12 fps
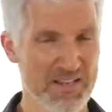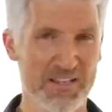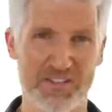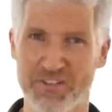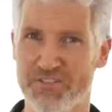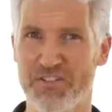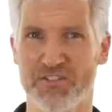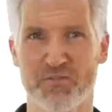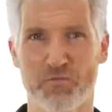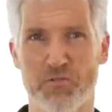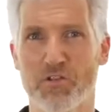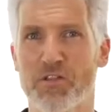This is
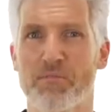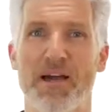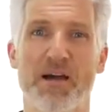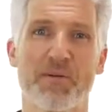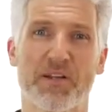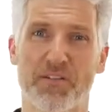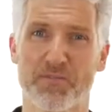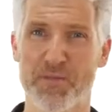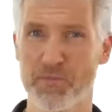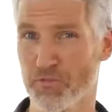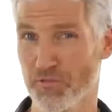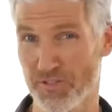really bad because
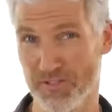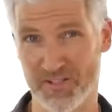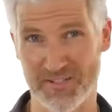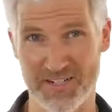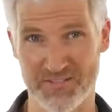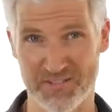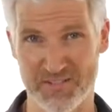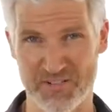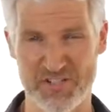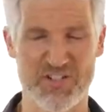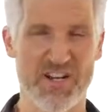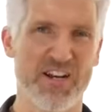people sit in all kinds of
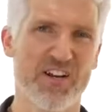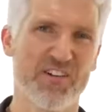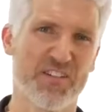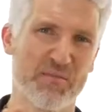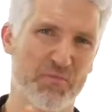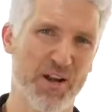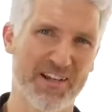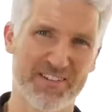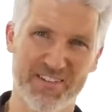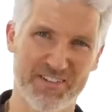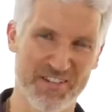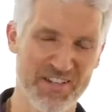different chairs. They
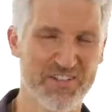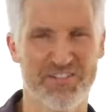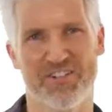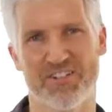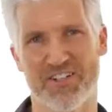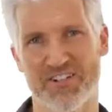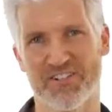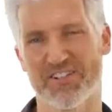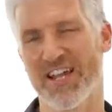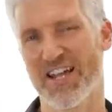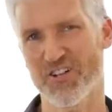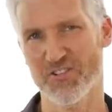practice sitting on their
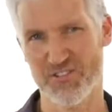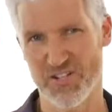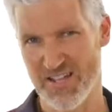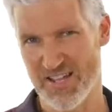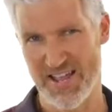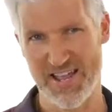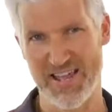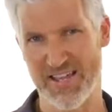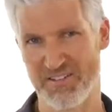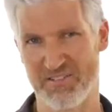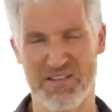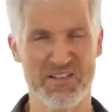couch.
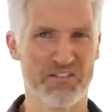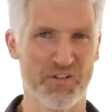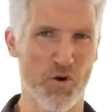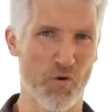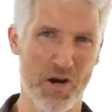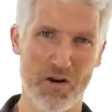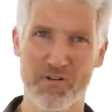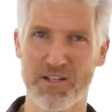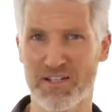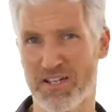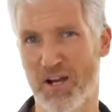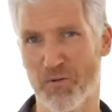And so I want
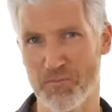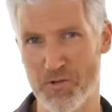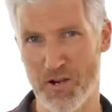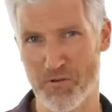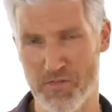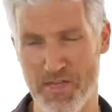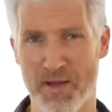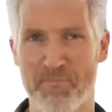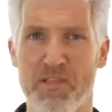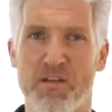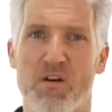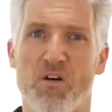to help you out with
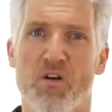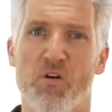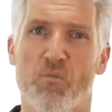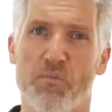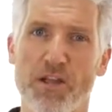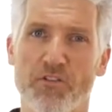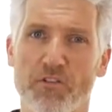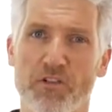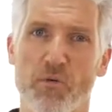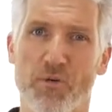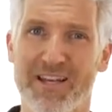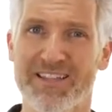that. Basically,
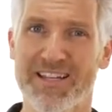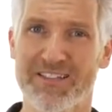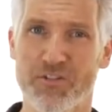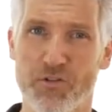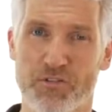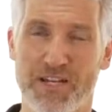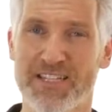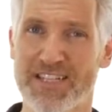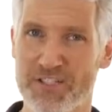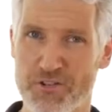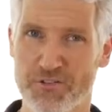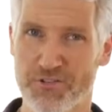what I like to do is I like
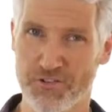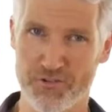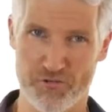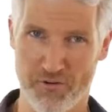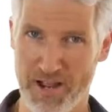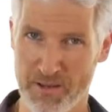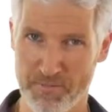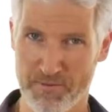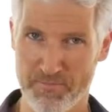to use the strap.